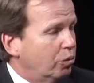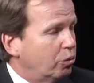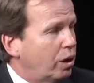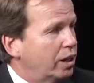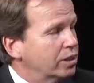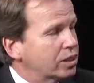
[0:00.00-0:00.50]

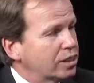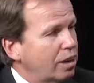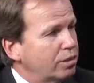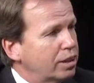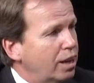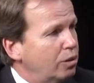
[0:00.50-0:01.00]

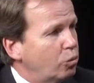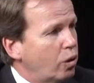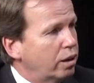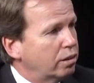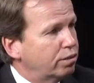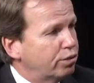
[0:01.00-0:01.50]

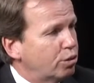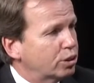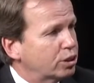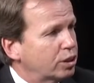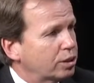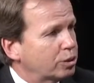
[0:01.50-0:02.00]

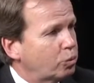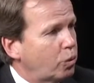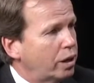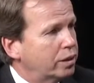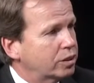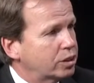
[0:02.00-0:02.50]

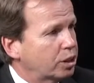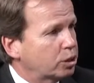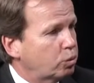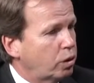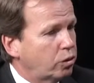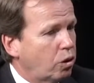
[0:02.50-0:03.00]

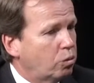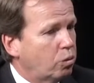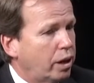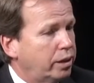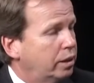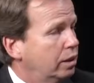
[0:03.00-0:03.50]

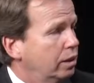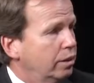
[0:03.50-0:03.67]
1-781-461-6101,